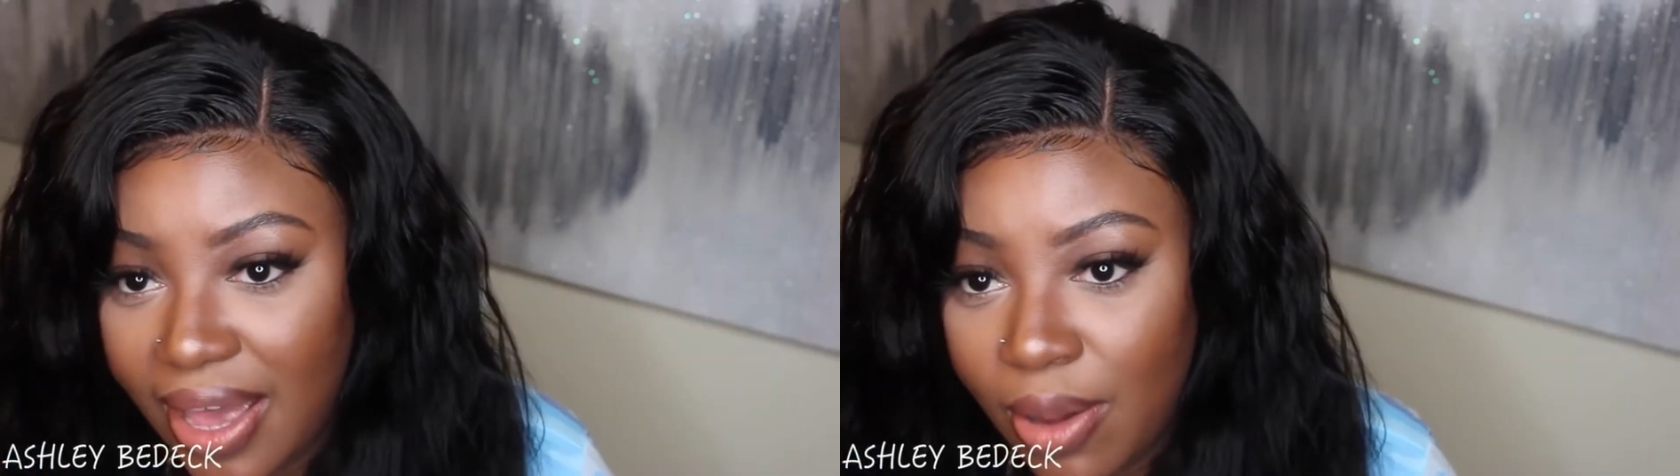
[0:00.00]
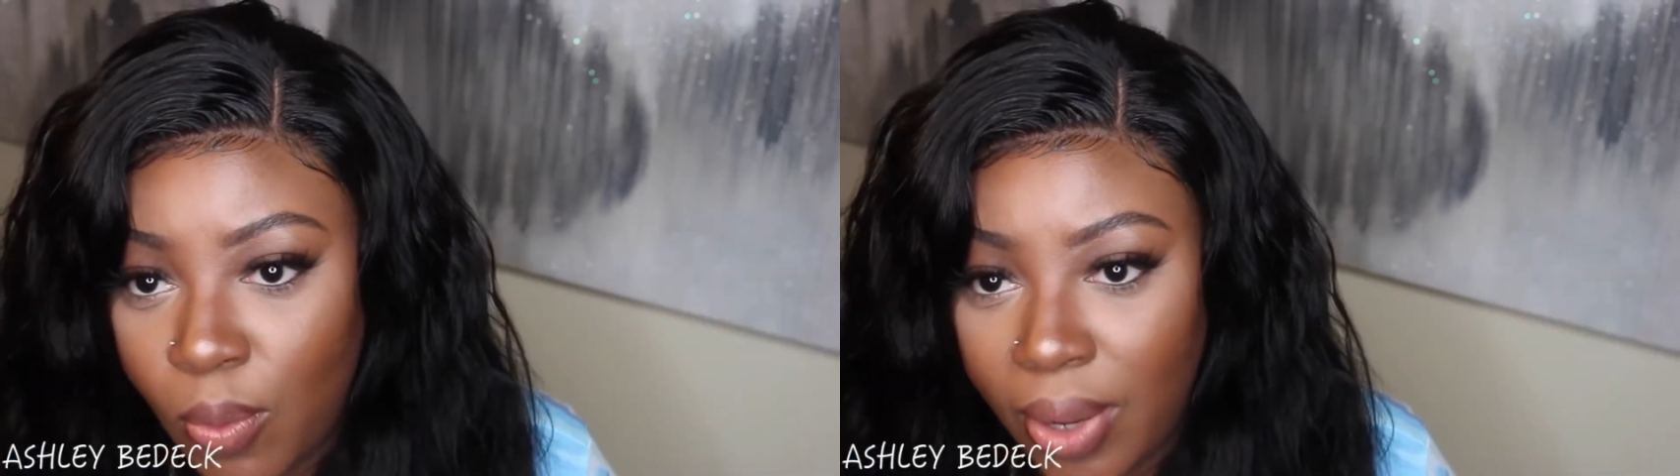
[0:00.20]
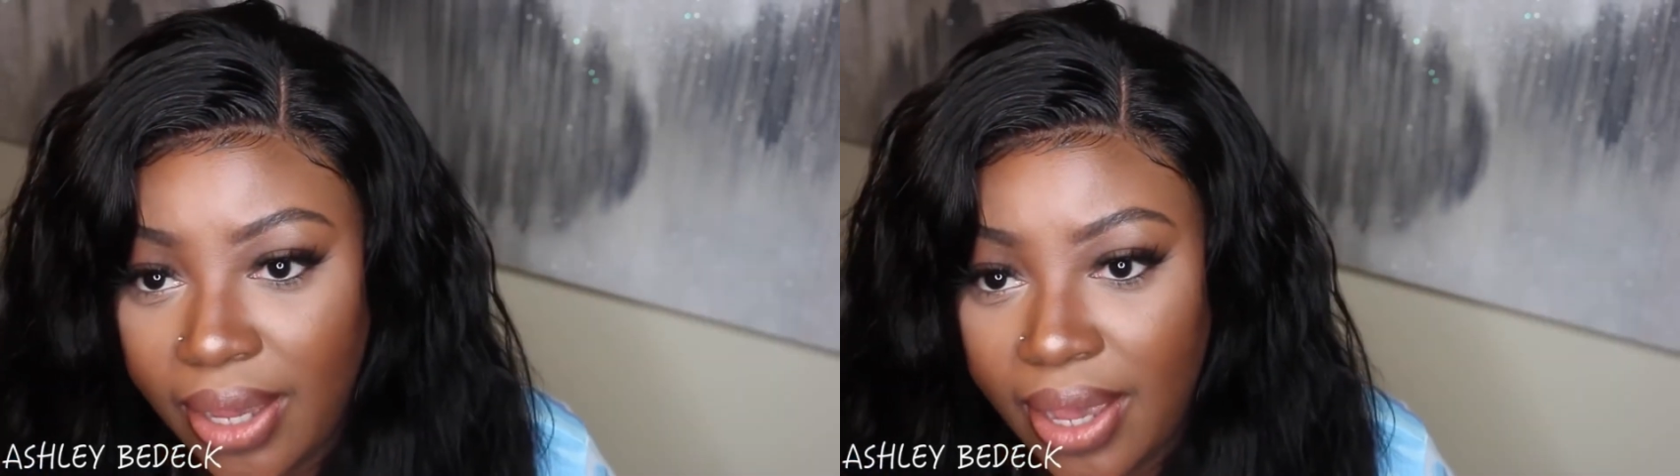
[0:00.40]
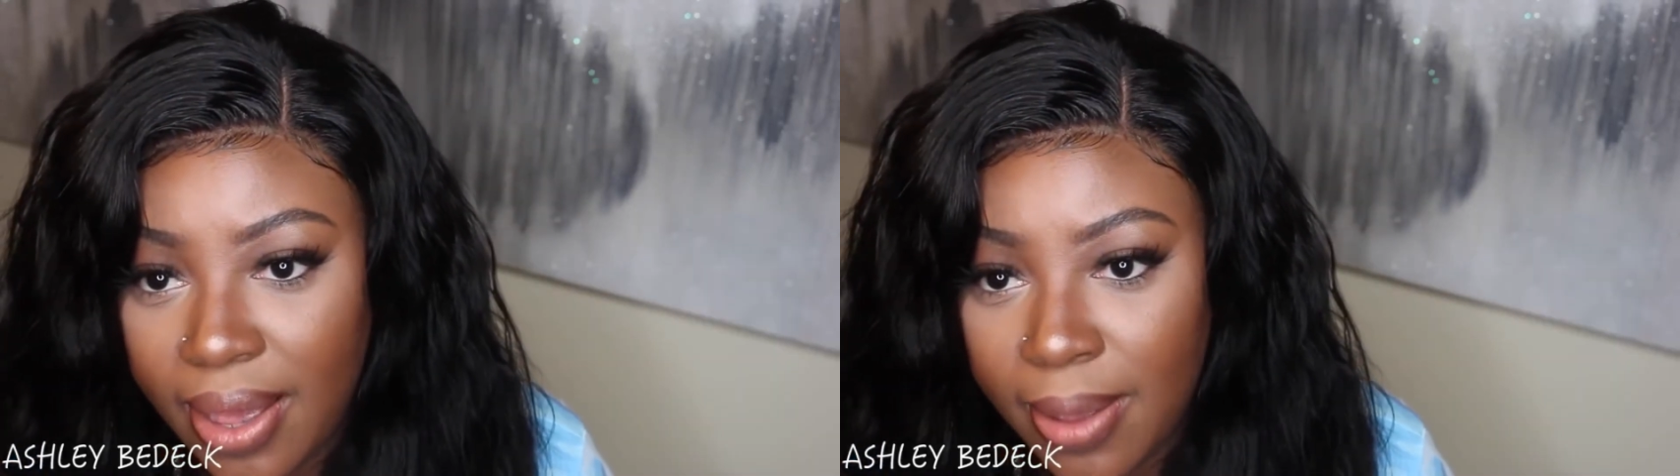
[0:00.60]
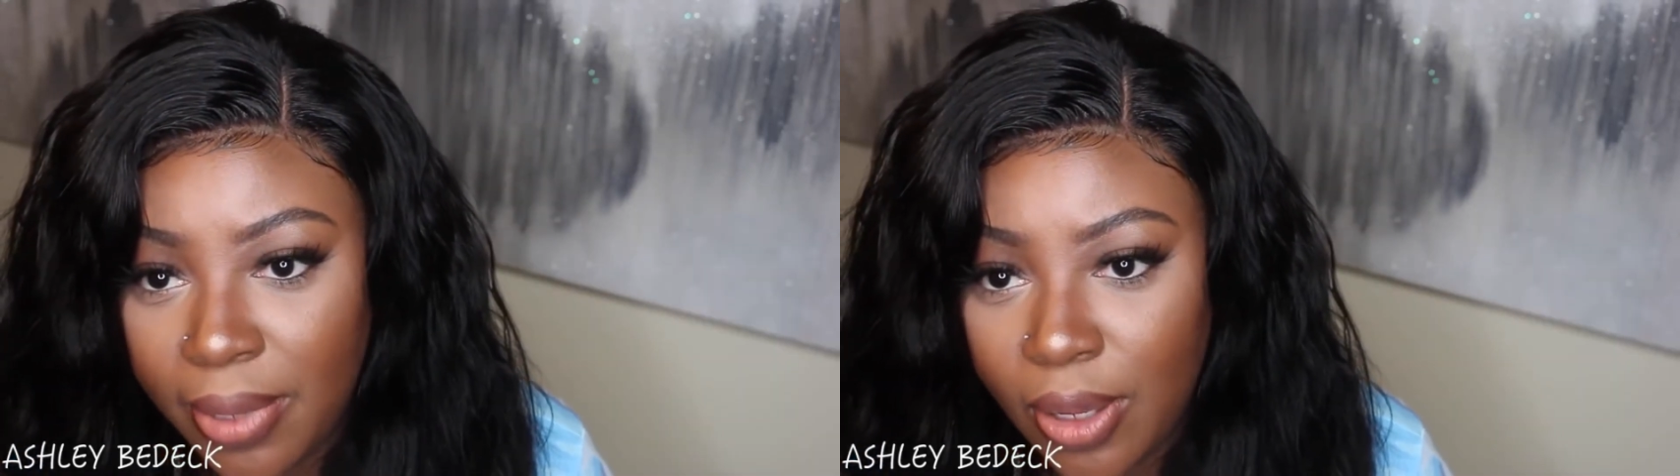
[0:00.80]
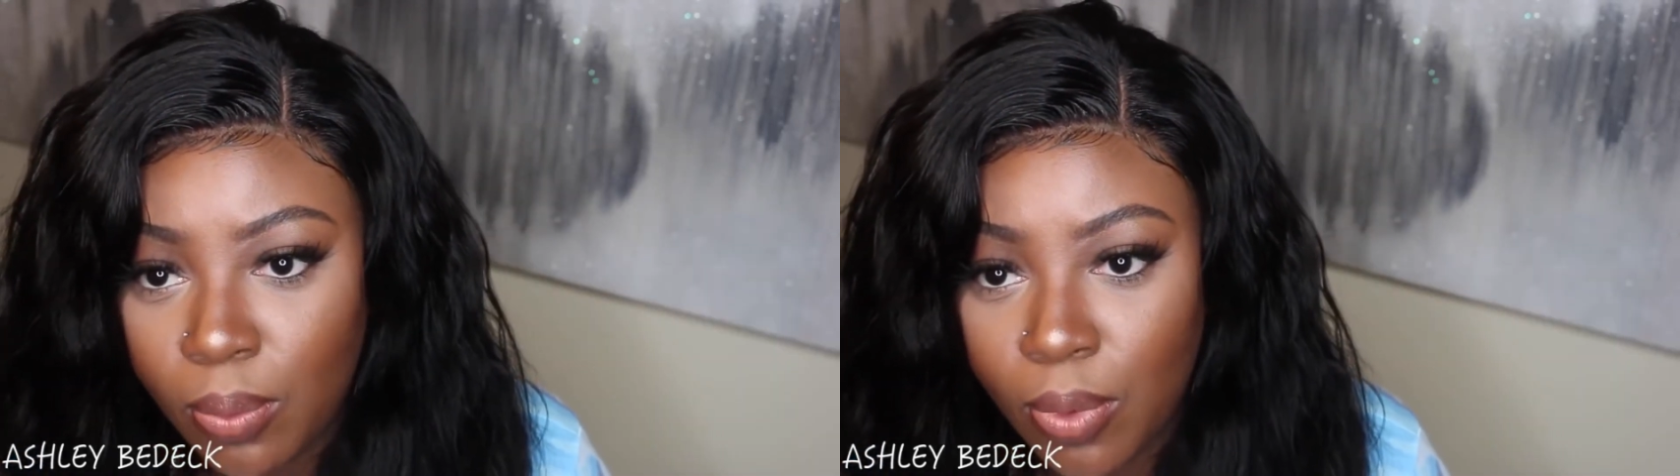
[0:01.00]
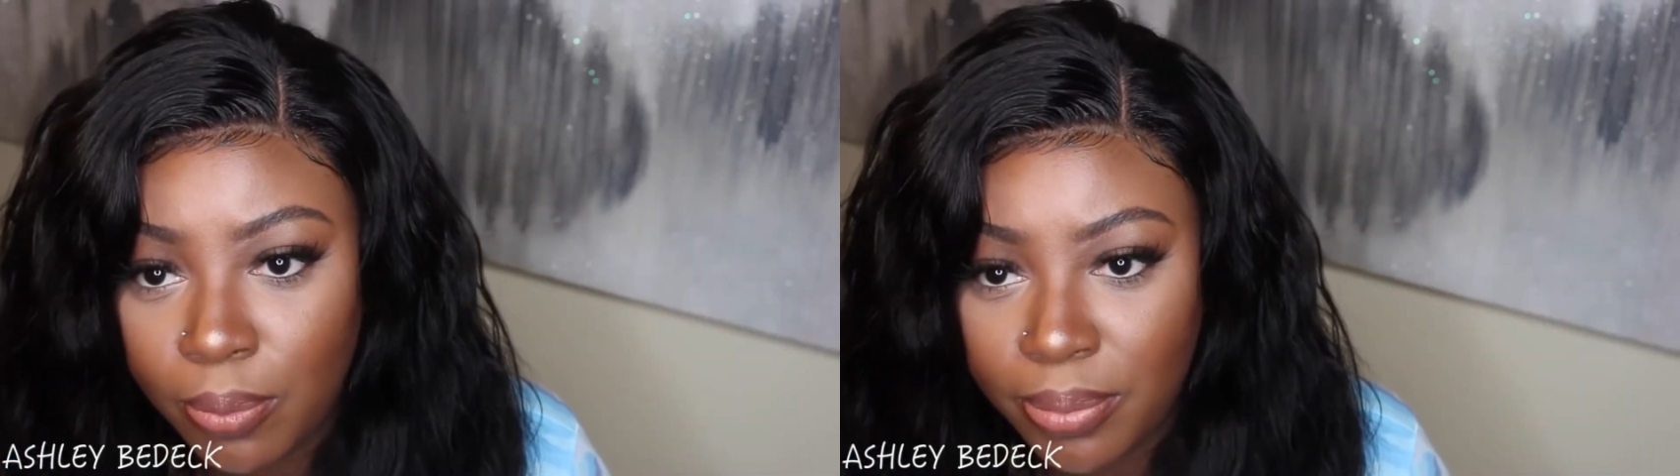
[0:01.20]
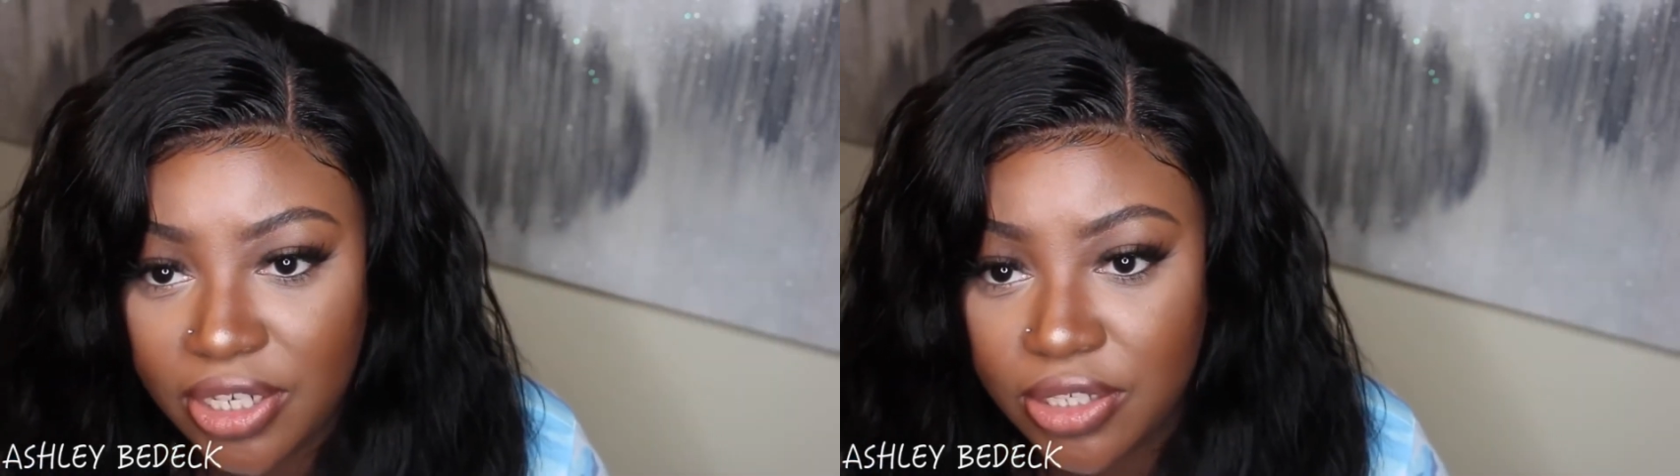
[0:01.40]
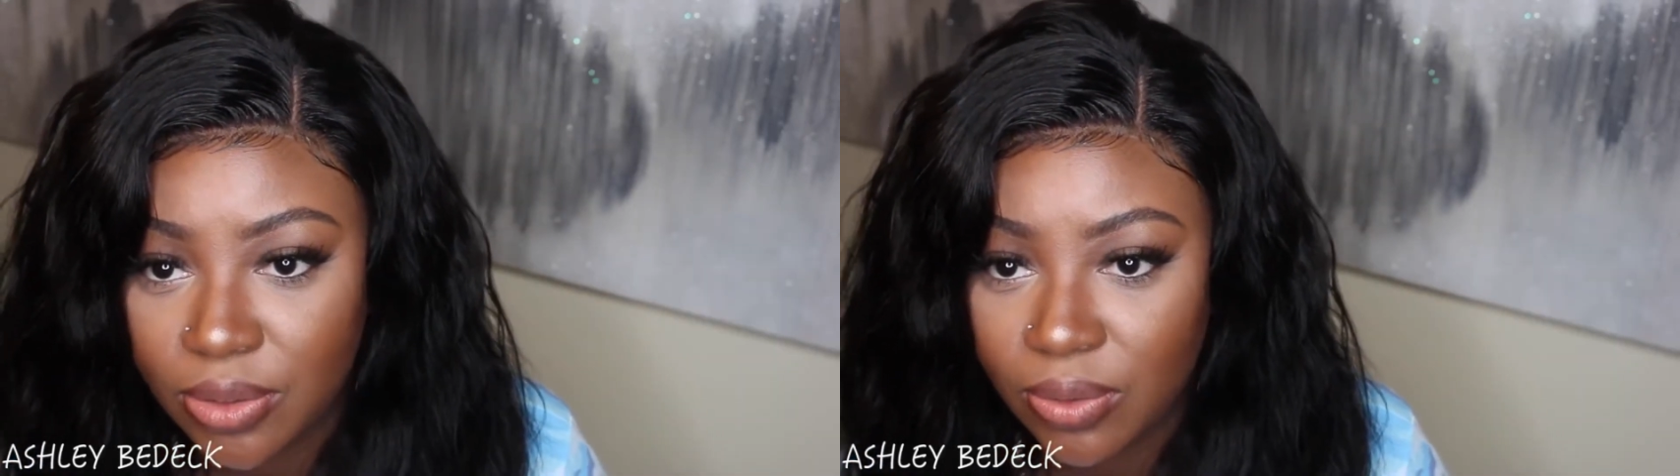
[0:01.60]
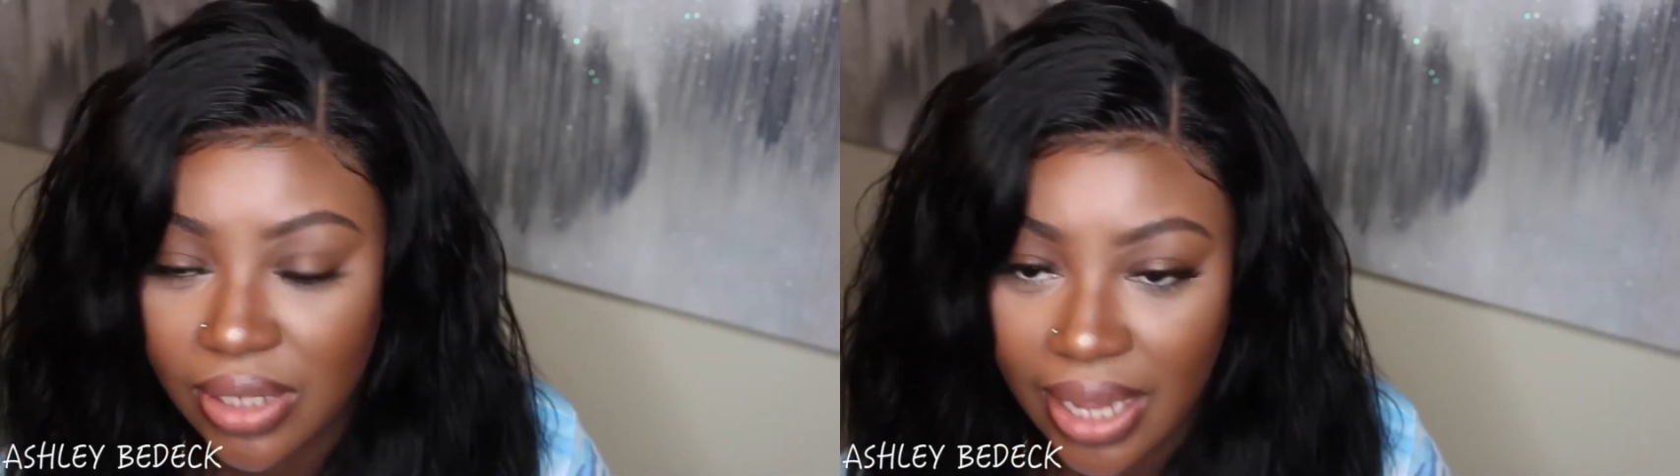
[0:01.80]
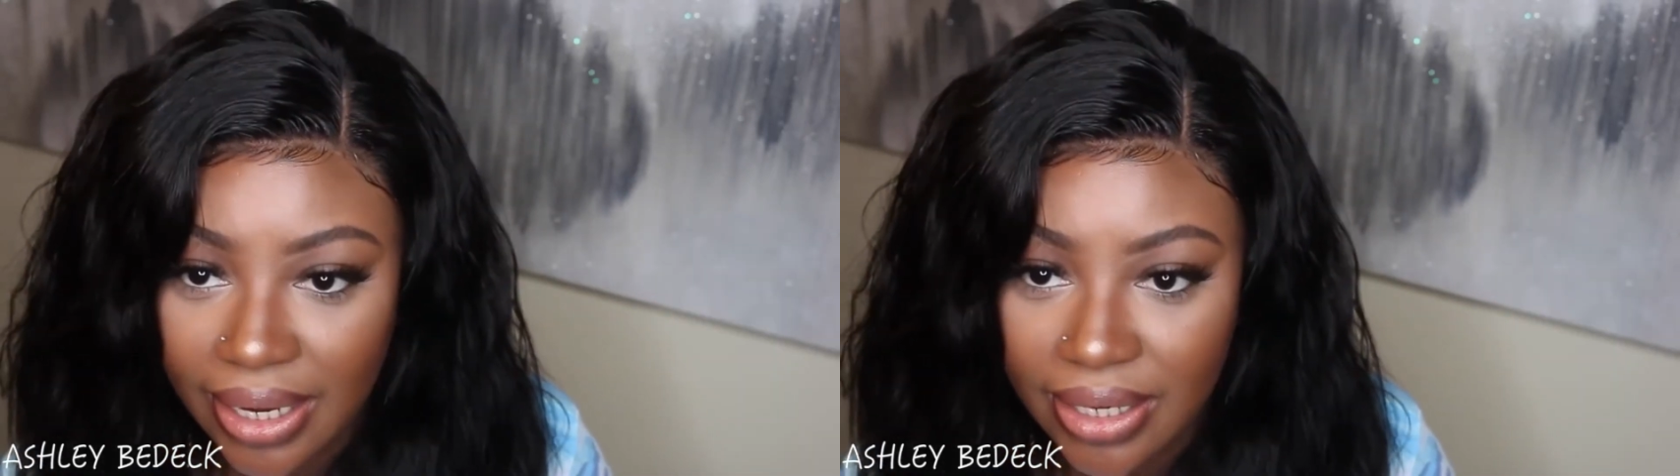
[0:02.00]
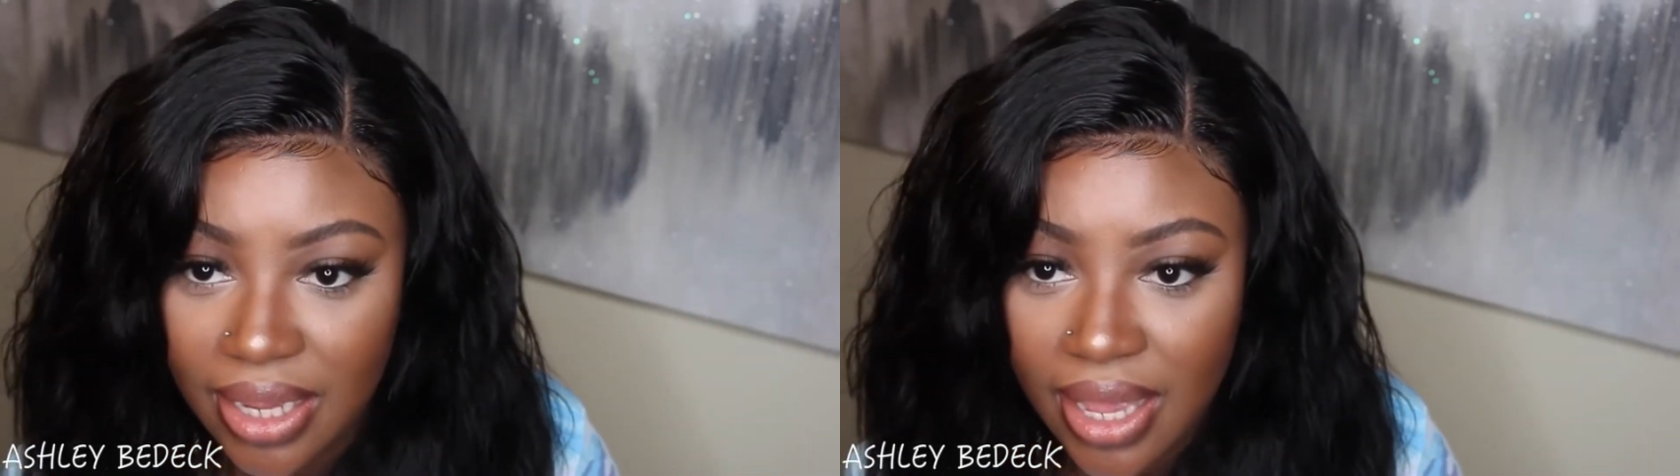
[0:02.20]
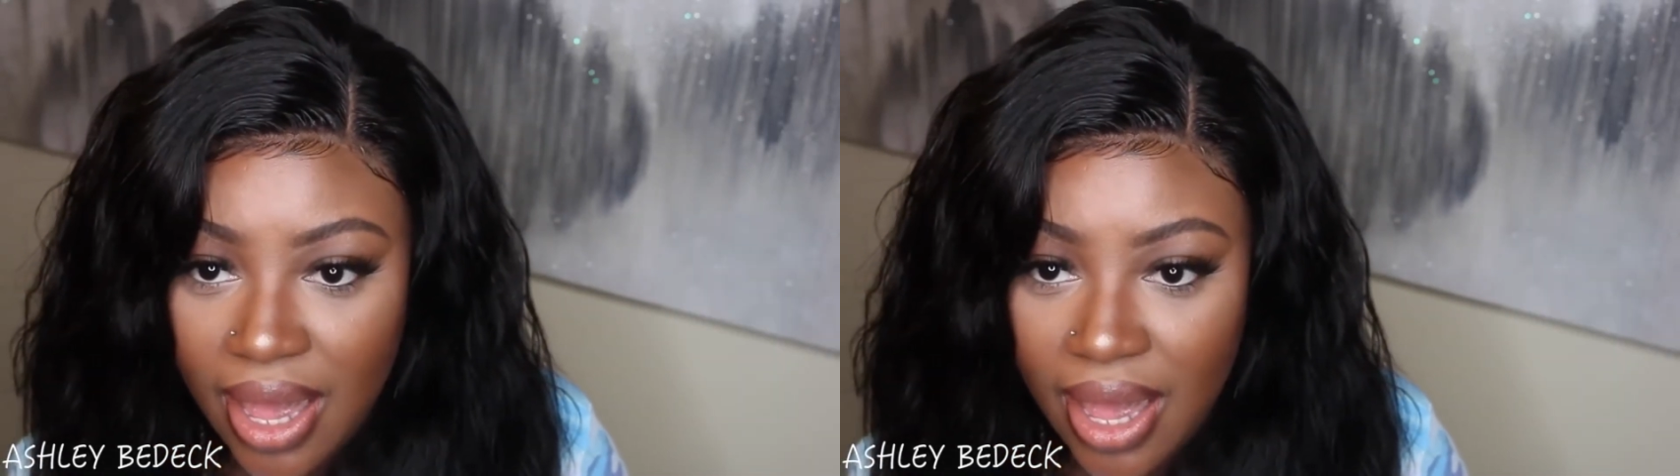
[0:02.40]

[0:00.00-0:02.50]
That way it won't be too light.